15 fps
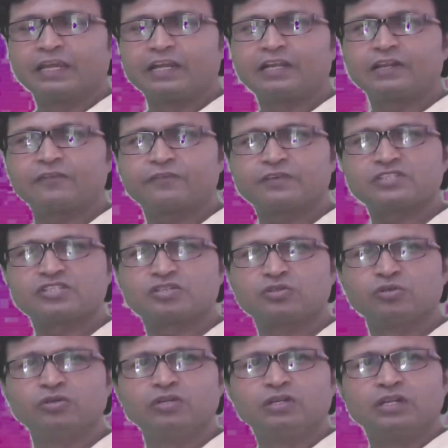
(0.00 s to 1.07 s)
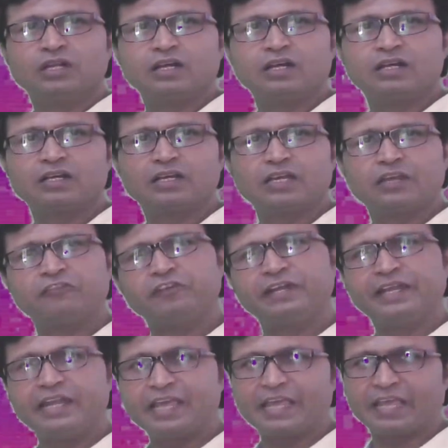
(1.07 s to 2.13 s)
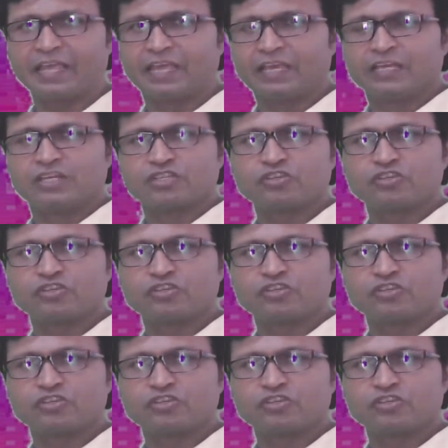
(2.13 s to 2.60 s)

It refers to every day.